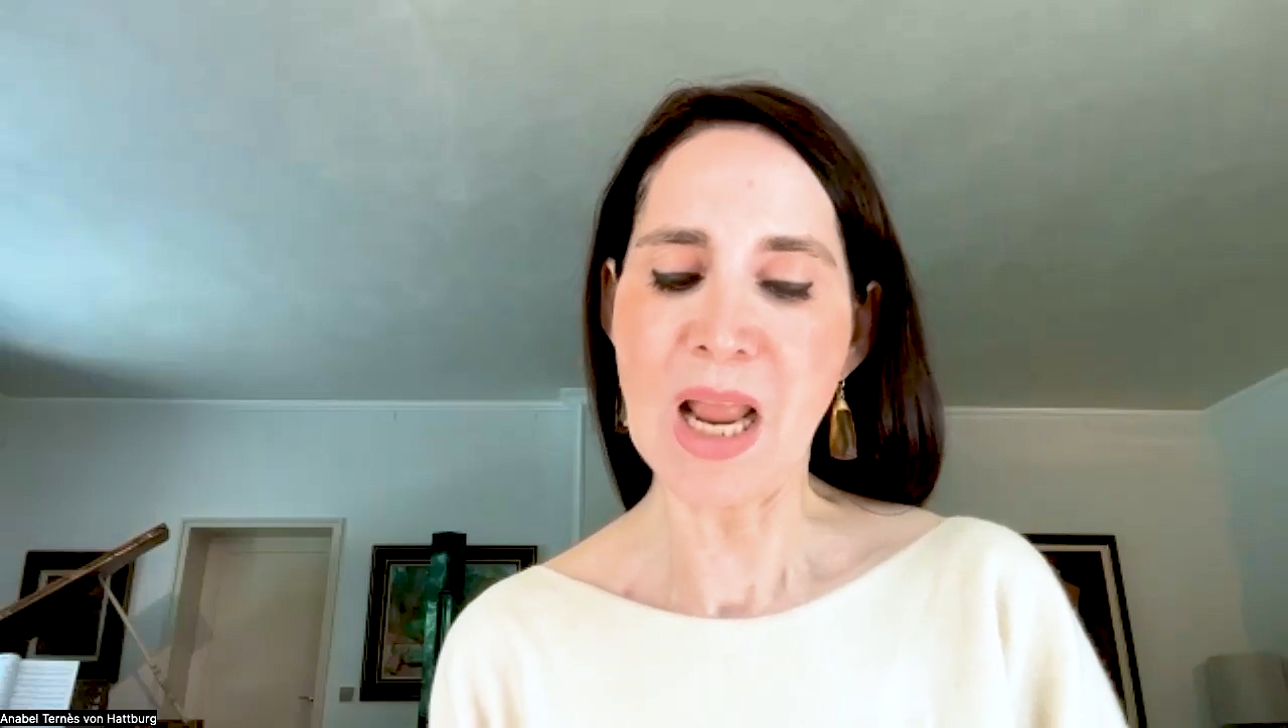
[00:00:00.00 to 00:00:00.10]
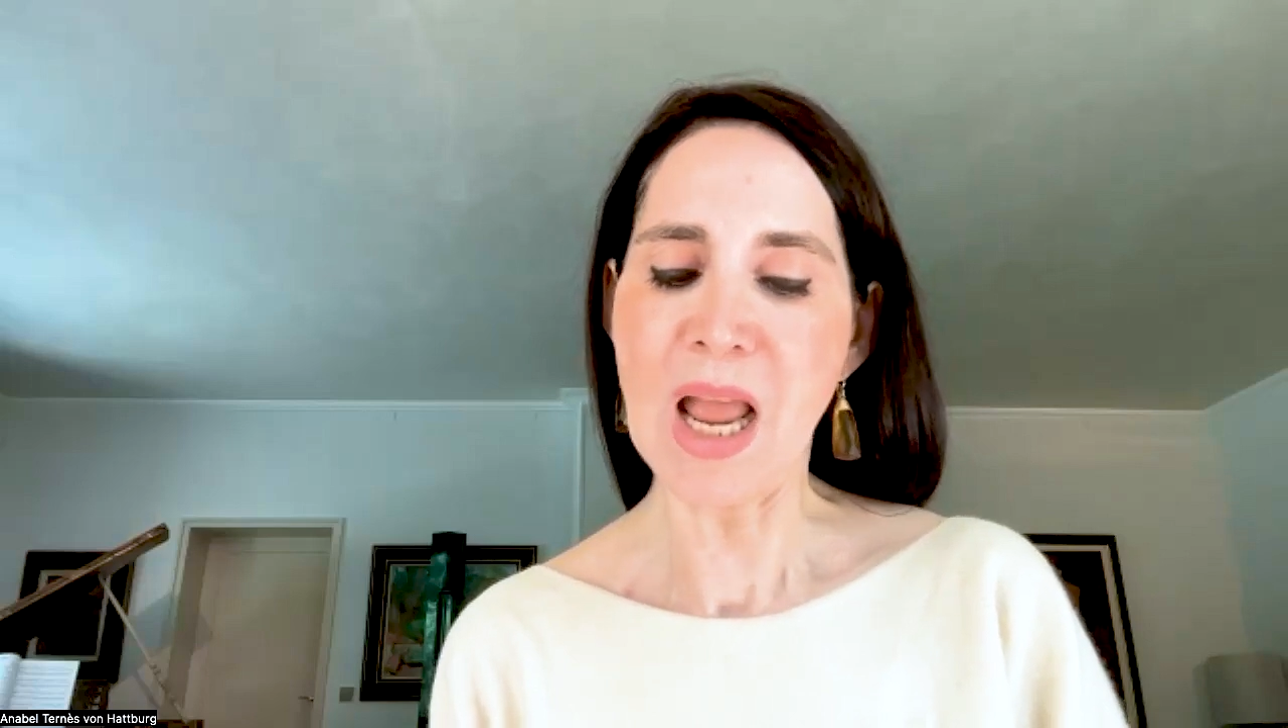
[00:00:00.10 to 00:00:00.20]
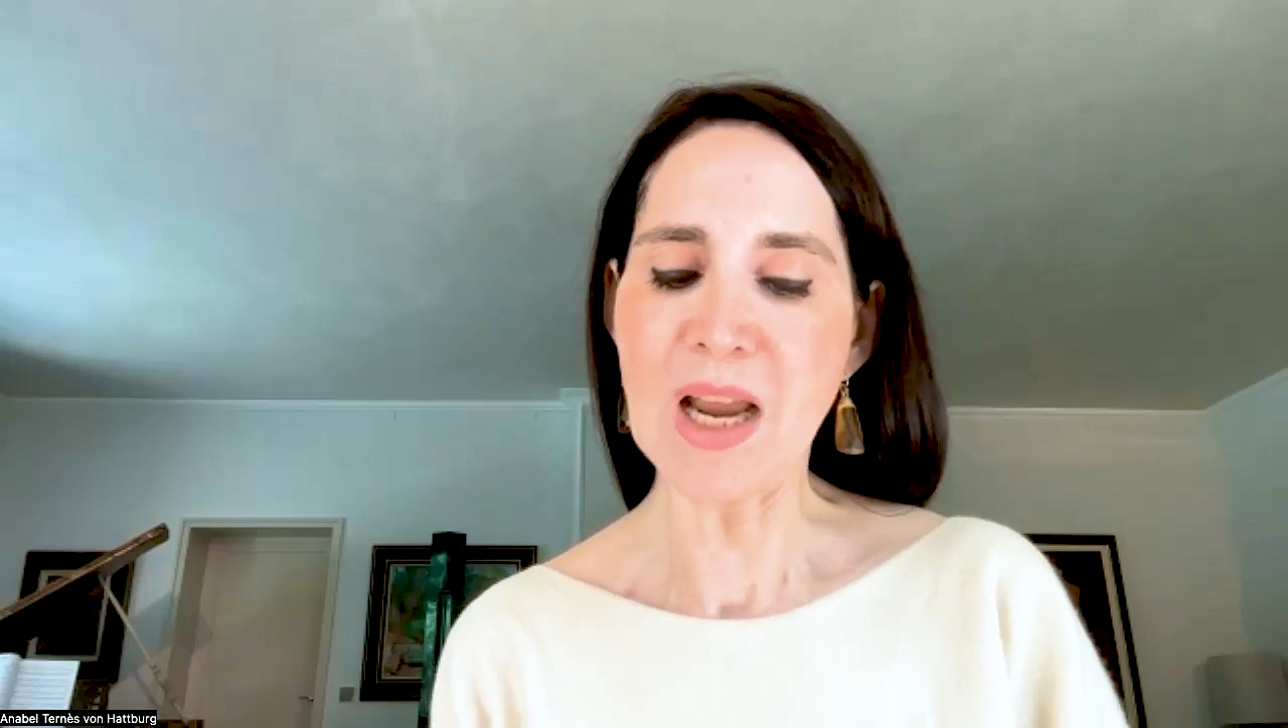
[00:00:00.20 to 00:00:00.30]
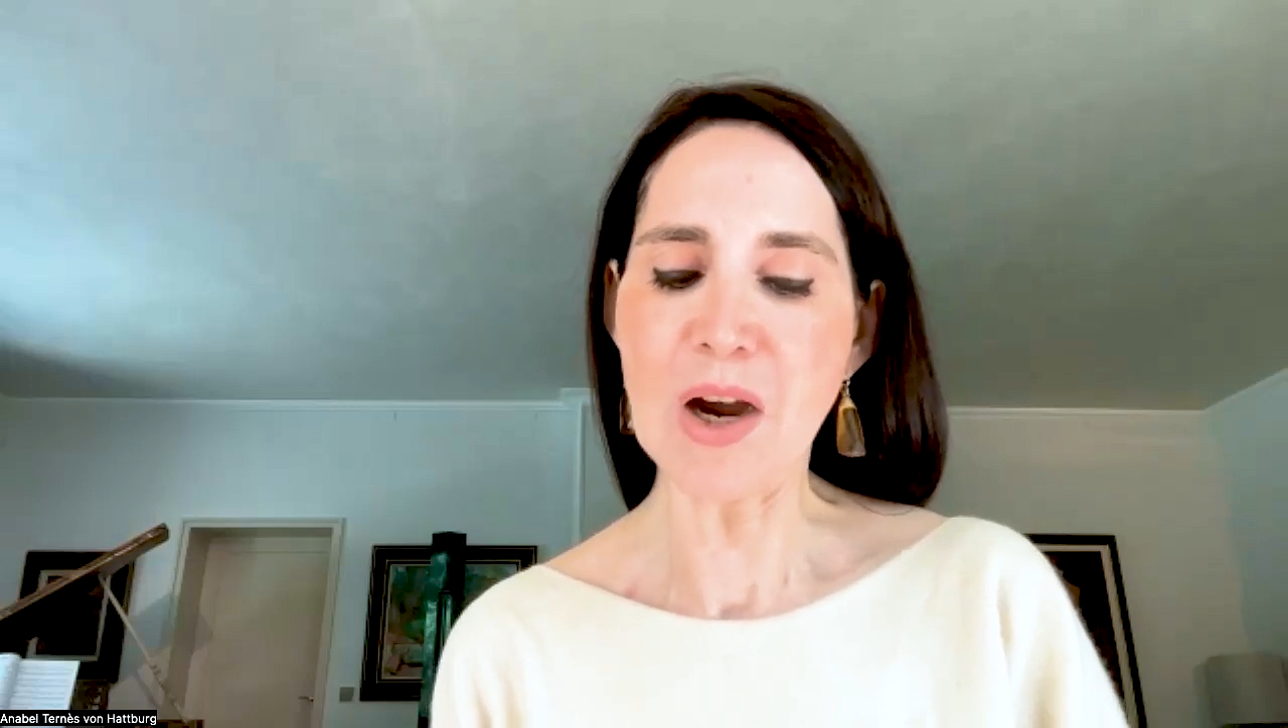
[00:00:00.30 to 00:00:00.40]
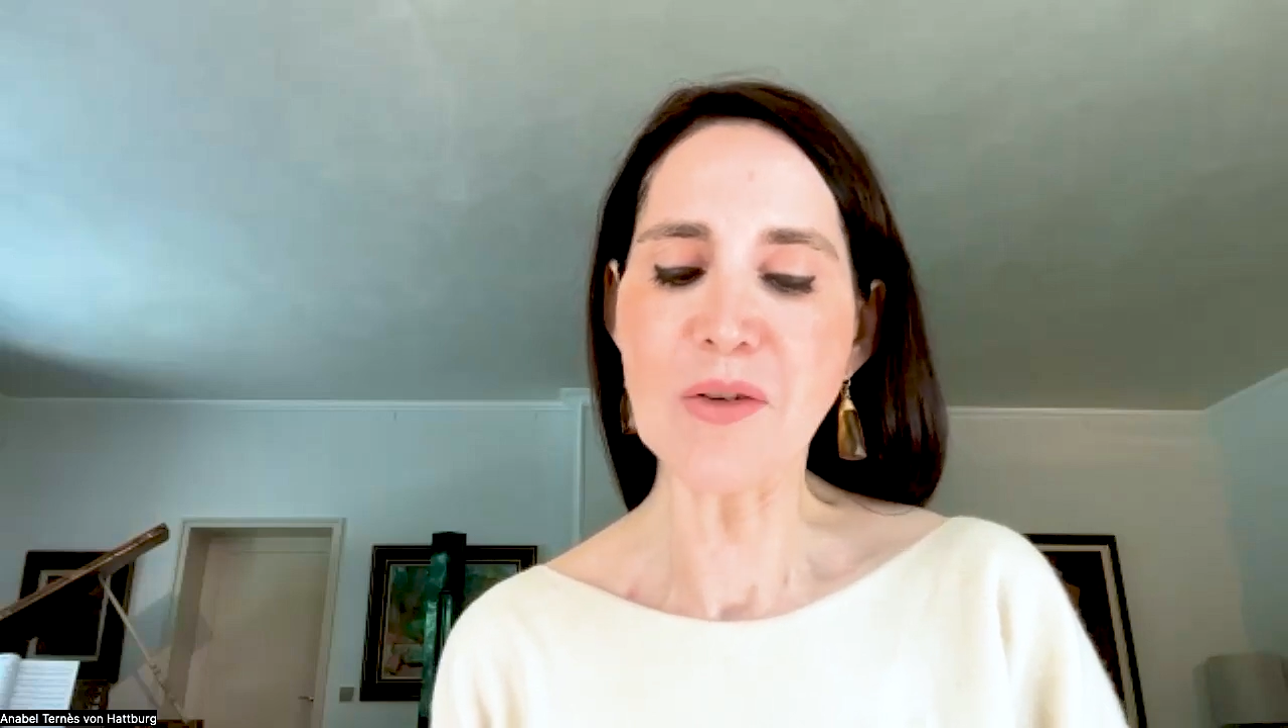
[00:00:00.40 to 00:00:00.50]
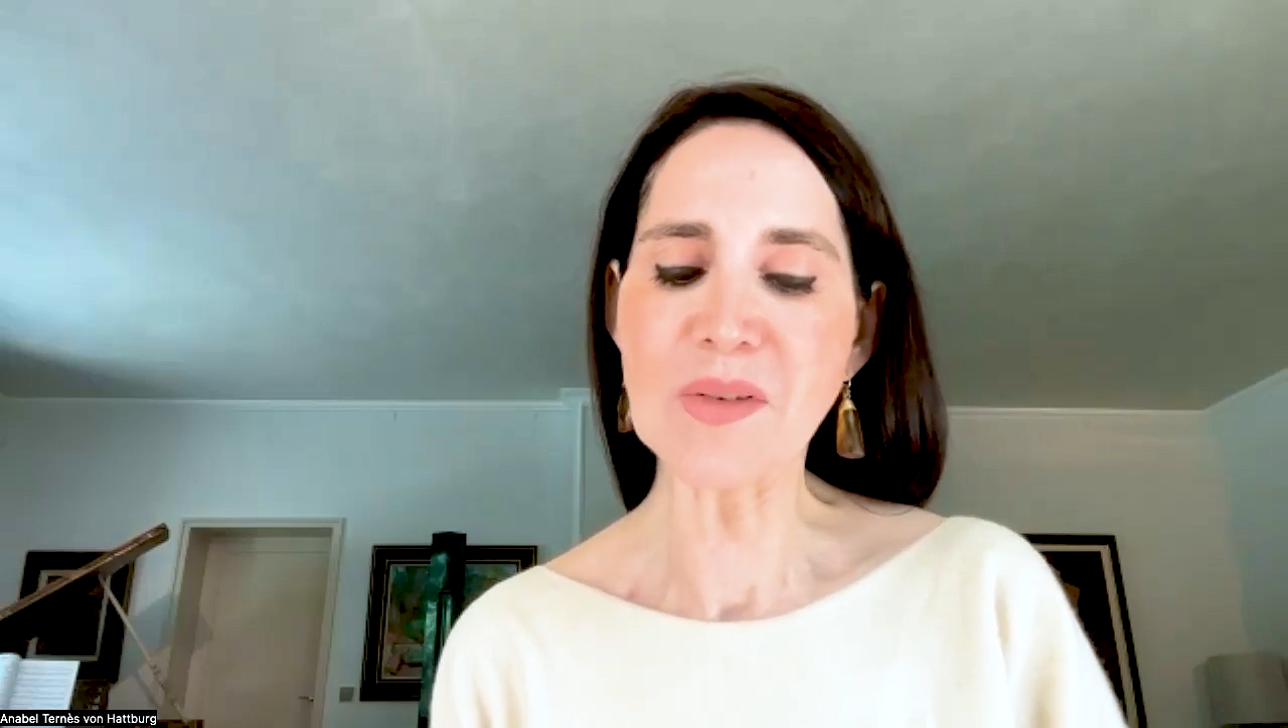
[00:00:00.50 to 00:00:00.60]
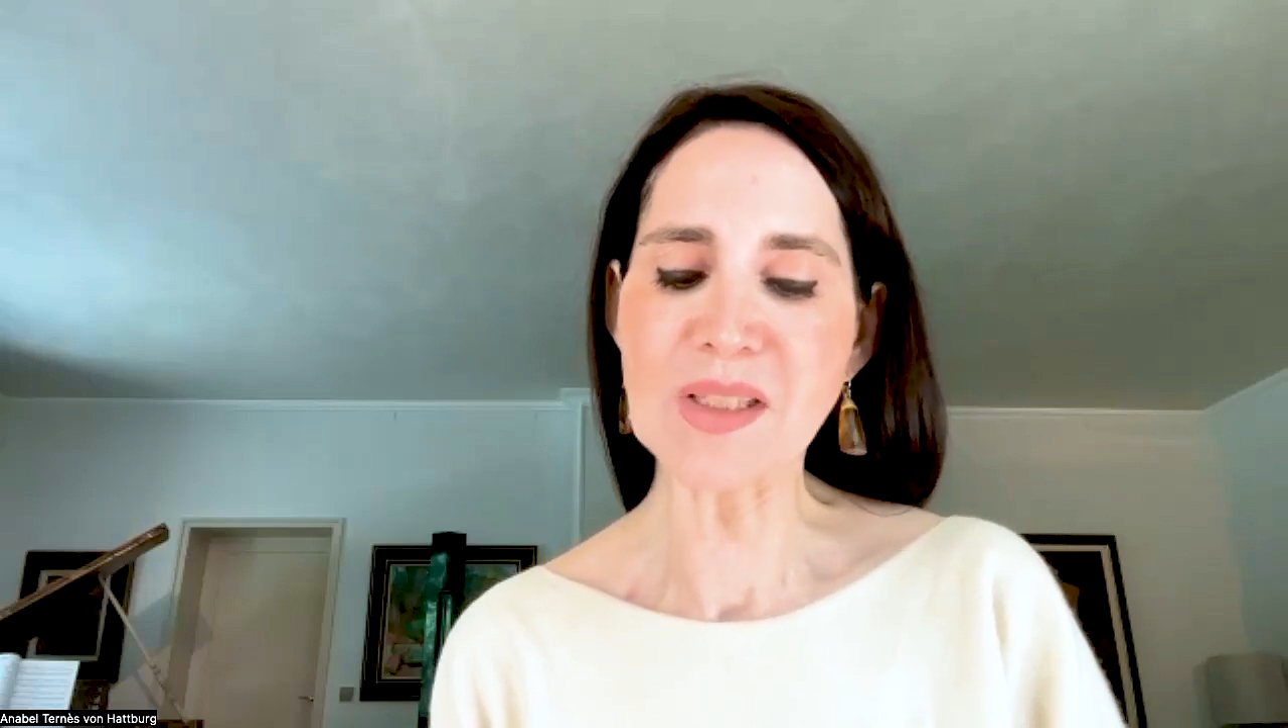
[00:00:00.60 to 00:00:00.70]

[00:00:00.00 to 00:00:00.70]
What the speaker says: I often